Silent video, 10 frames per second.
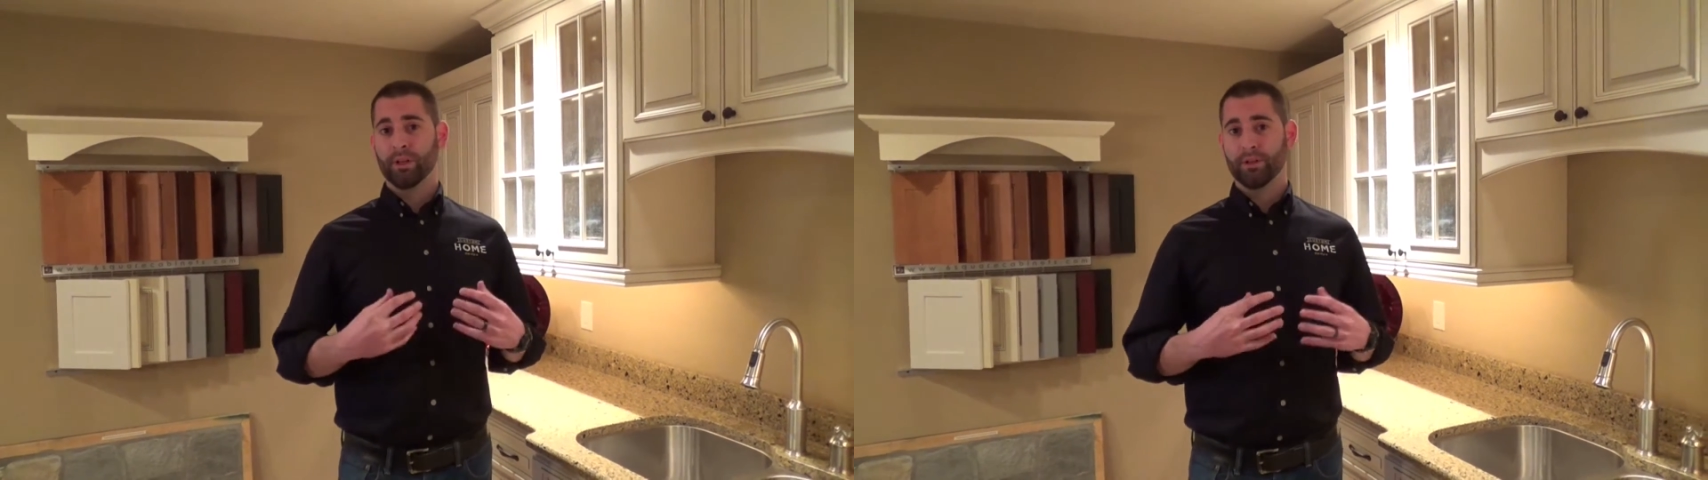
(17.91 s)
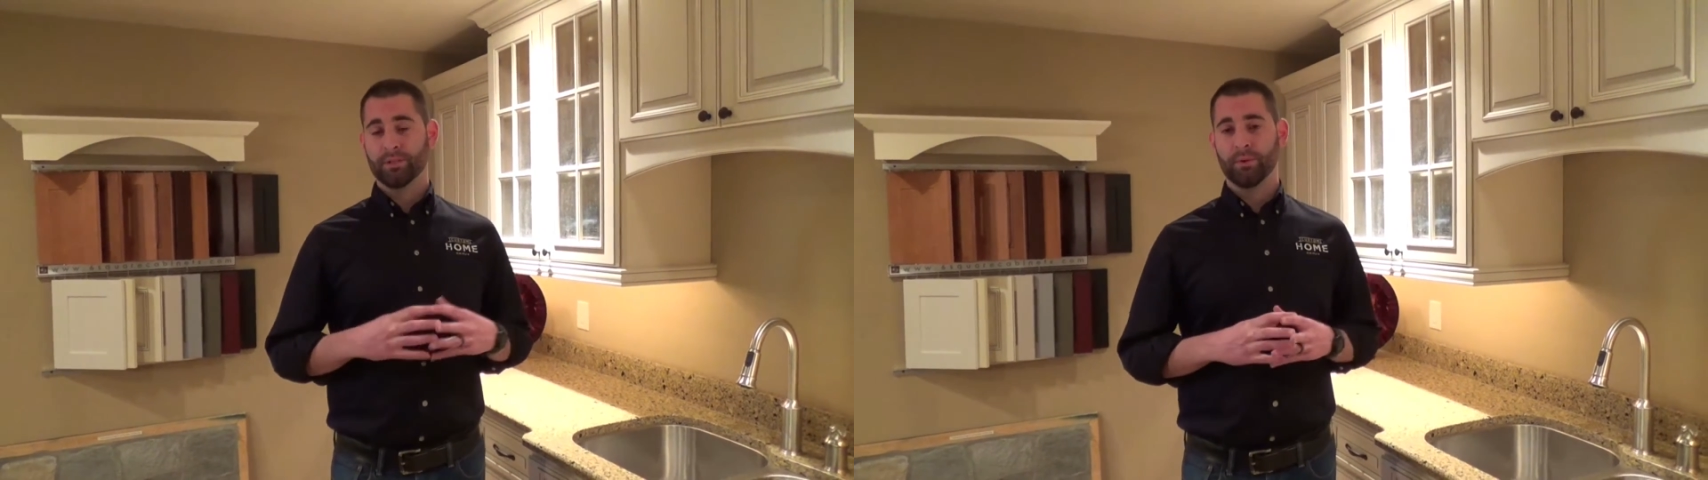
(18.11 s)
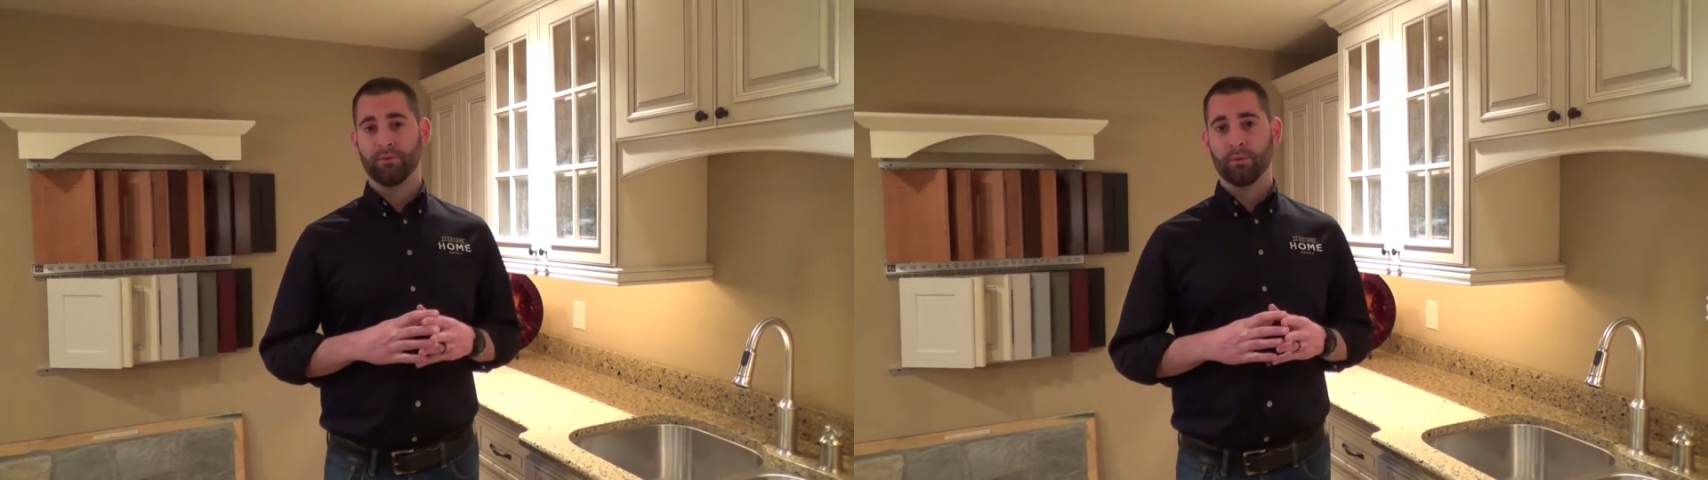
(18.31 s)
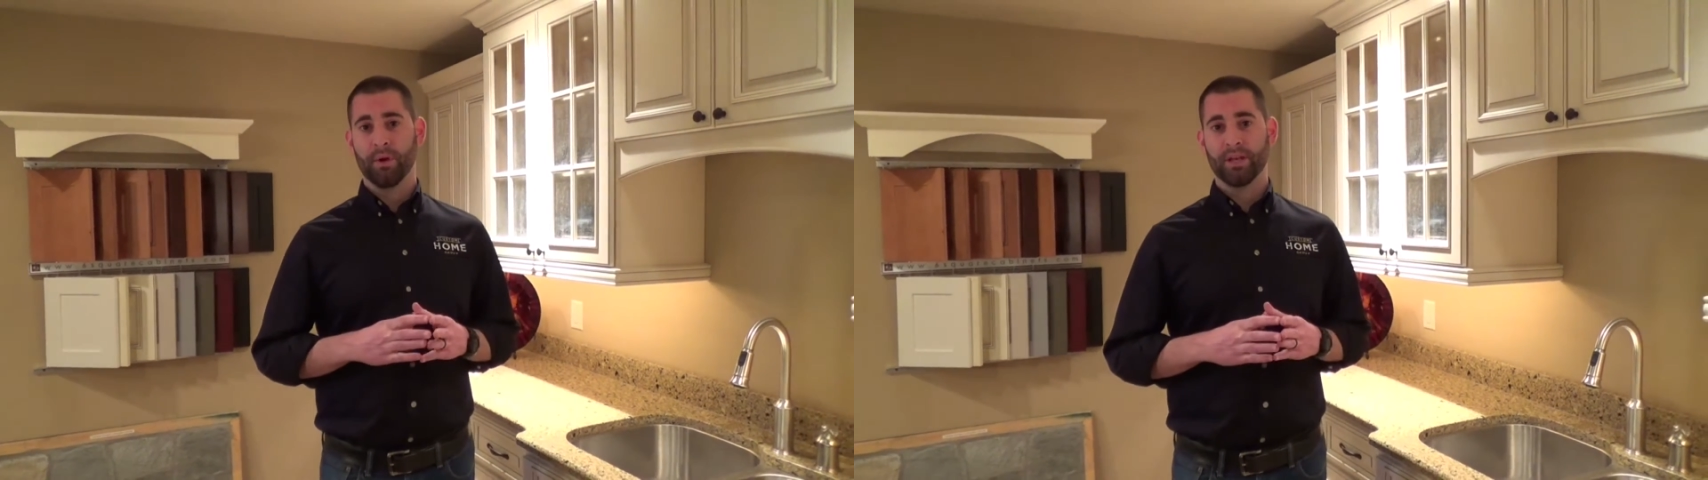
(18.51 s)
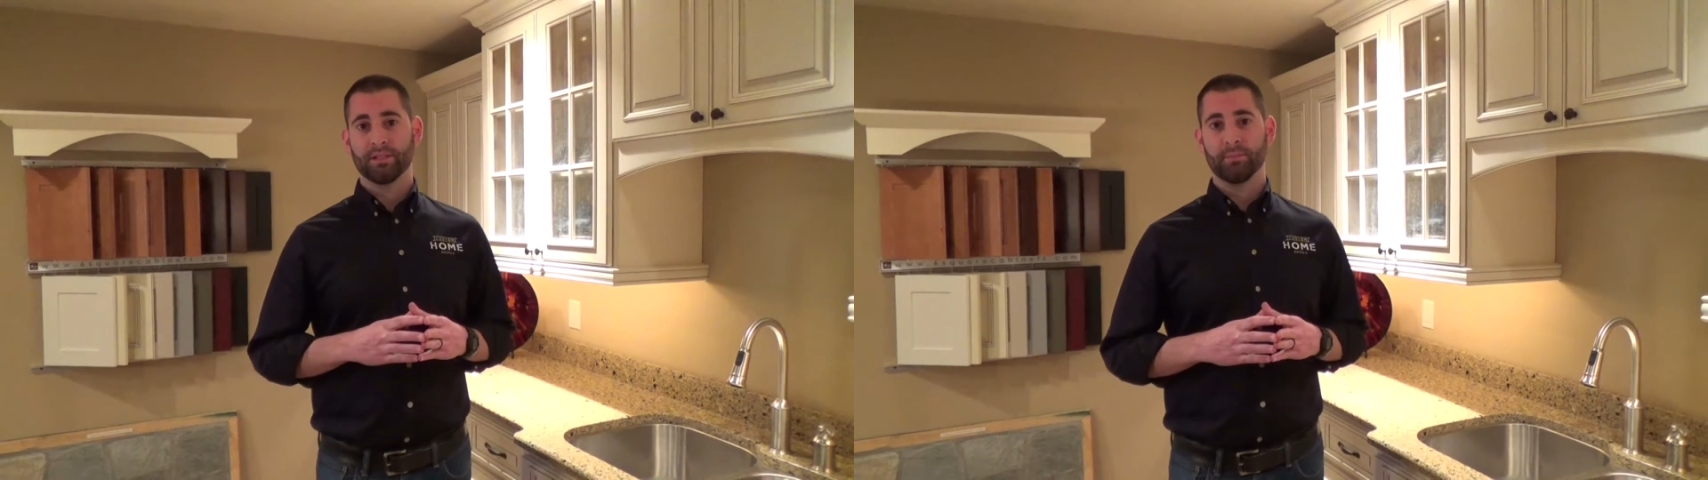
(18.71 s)
only speak from
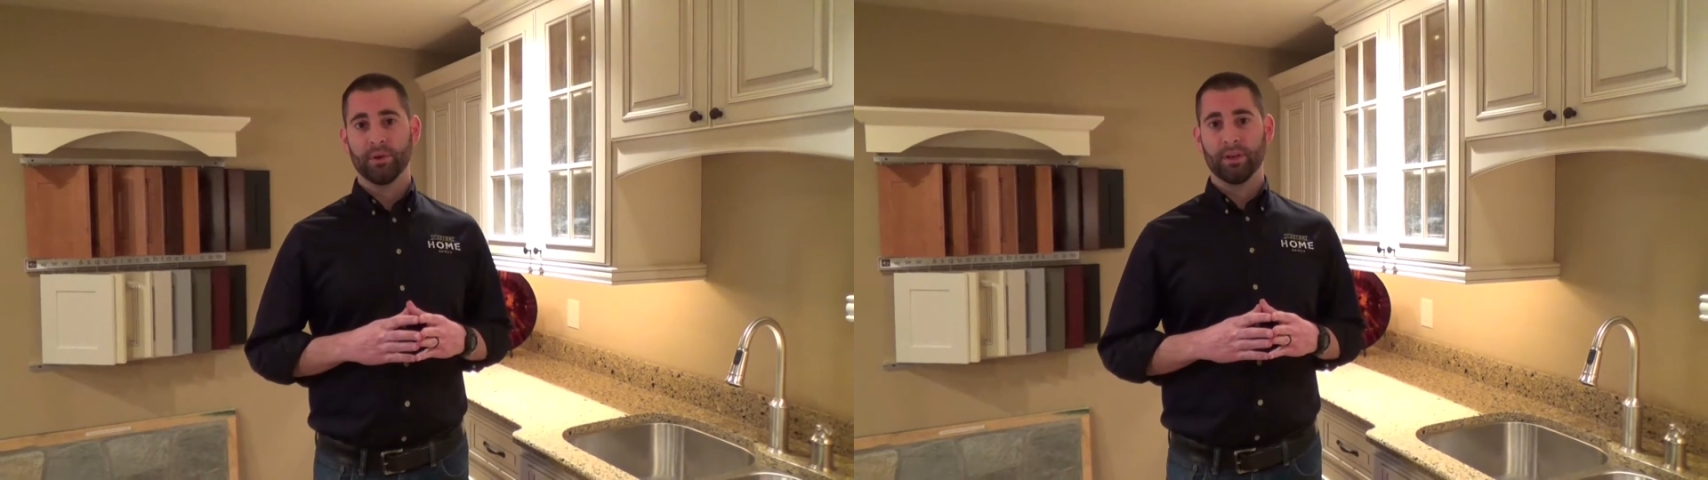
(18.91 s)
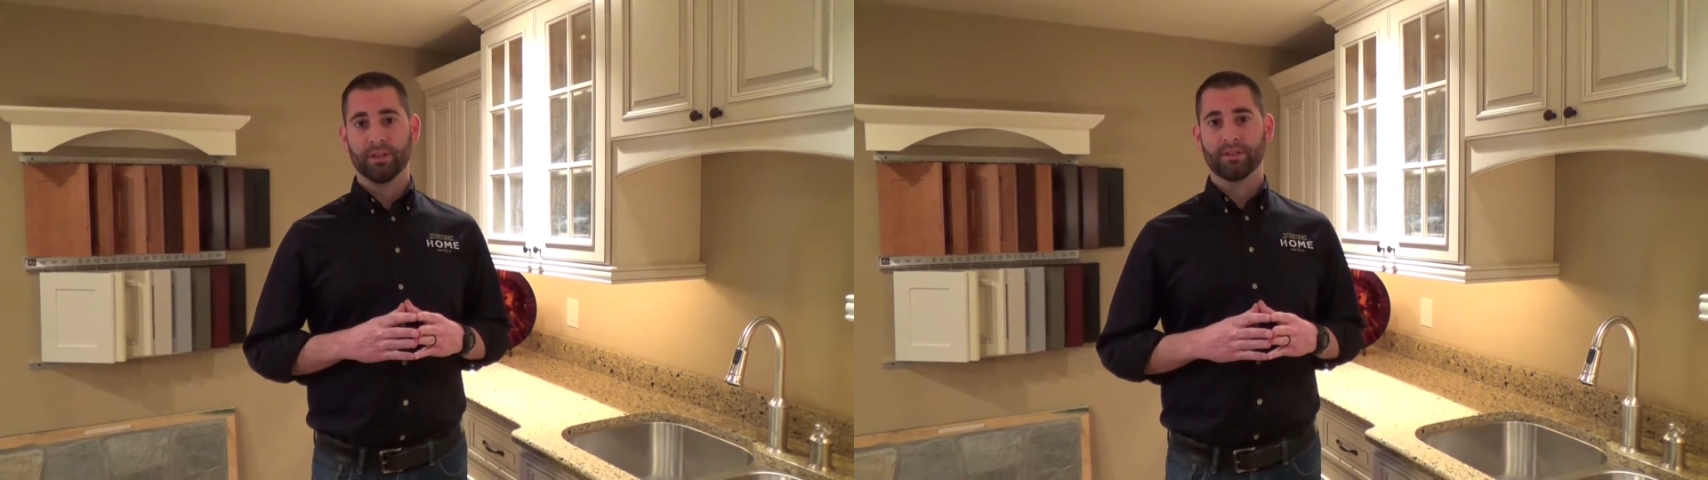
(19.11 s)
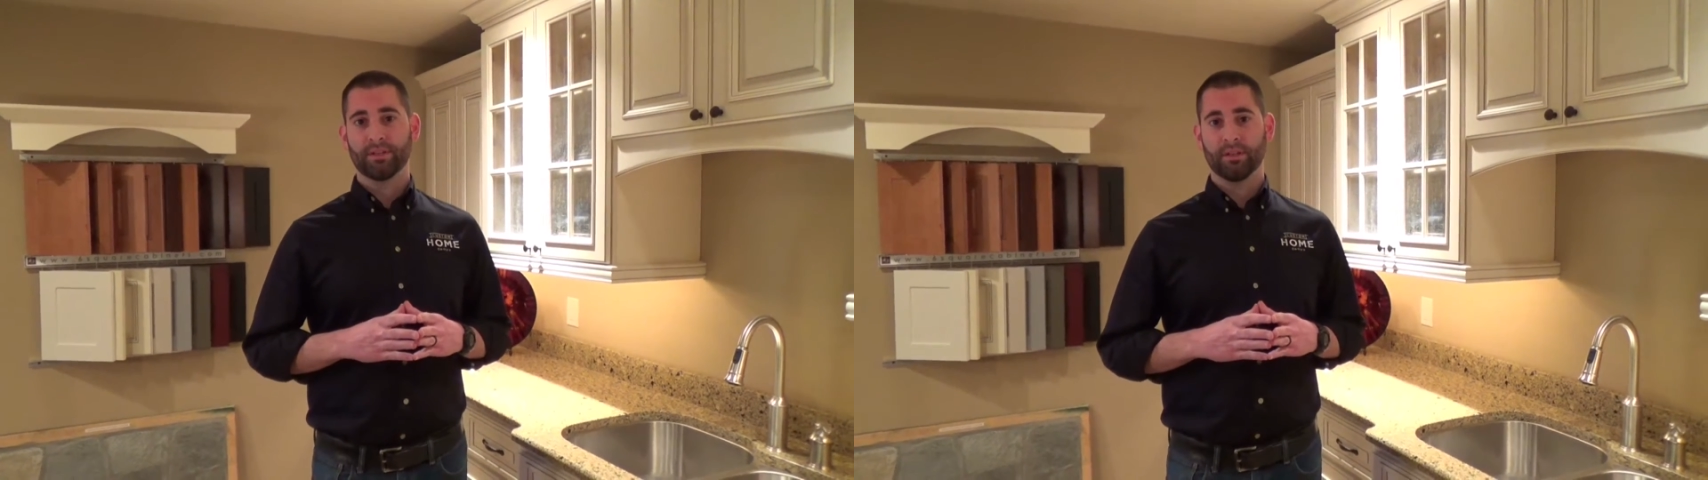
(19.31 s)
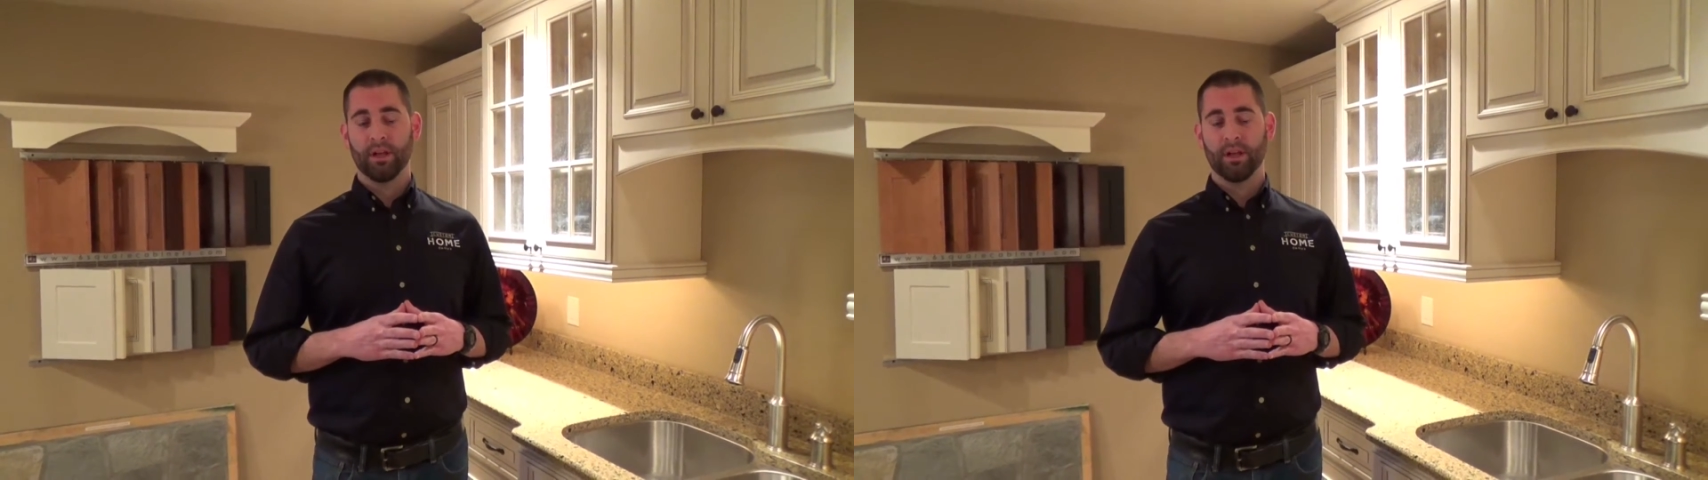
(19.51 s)
my experience